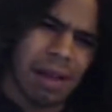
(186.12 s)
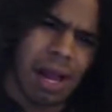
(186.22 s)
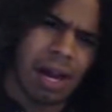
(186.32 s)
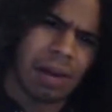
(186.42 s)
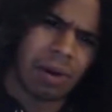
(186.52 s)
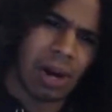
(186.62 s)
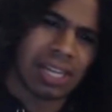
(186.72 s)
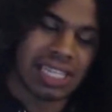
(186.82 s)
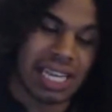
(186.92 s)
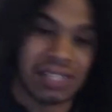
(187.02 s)

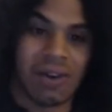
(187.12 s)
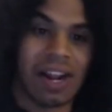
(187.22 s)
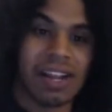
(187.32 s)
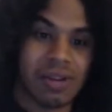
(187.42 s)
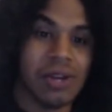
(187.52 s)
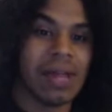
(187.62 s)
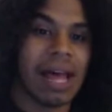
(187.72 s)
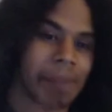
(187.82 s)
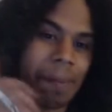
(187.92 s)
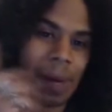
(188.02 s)
Garnet says, "Alright, you can do
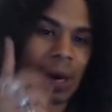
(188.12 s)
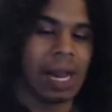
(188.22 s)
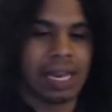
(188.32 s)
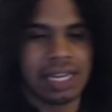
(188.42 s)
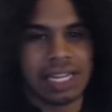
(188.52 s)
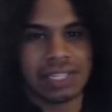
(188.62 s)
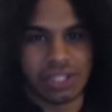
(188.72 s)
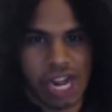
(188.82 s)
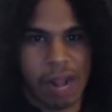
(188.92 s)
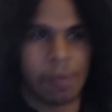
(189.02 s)
that, but Peridot needs
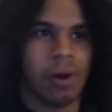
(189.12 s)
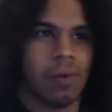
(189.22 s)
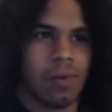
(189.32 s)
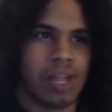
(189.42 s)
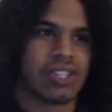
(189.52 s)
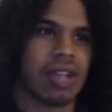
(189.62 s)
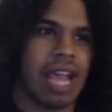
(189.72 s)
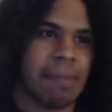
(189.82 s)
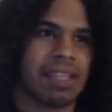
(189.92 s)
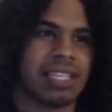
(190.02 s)
a chaperone," which
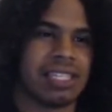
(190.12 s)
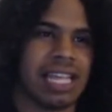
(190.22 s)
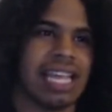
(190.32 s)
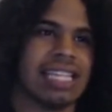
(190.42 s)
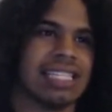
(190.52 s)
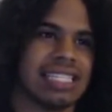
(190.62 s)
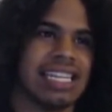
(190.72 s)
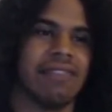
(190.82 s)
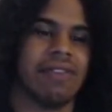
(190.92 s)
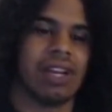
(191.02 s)
Amethyst and
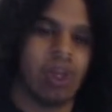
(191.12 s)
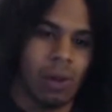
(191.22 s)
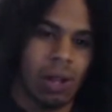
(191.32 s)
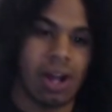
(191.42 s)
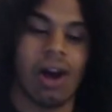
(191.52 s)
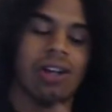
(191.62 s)
Steven go along.